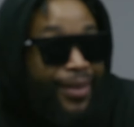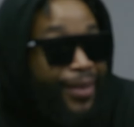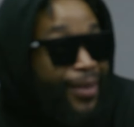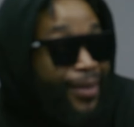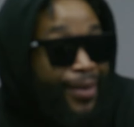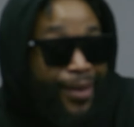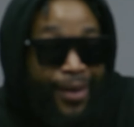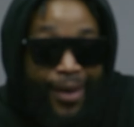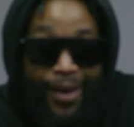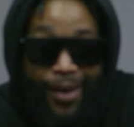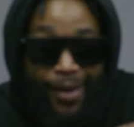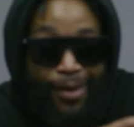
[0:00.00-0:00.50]

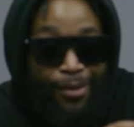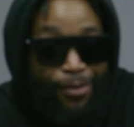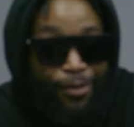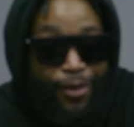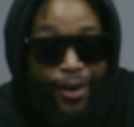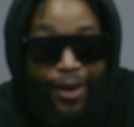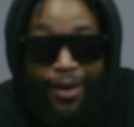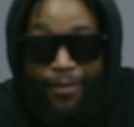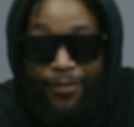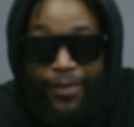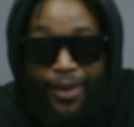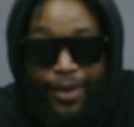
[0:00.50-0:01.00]
Whatever he
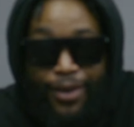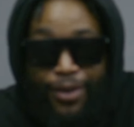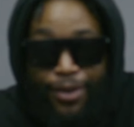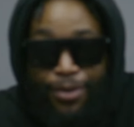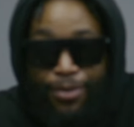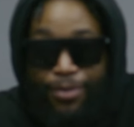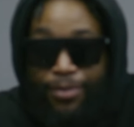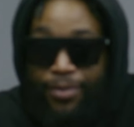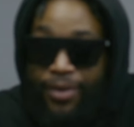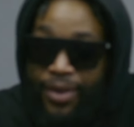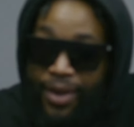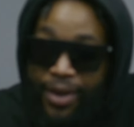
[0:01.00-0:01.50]
do,
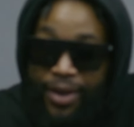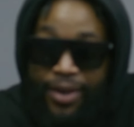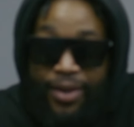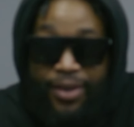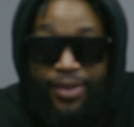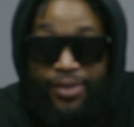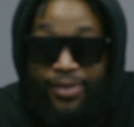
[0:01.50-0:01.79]
cause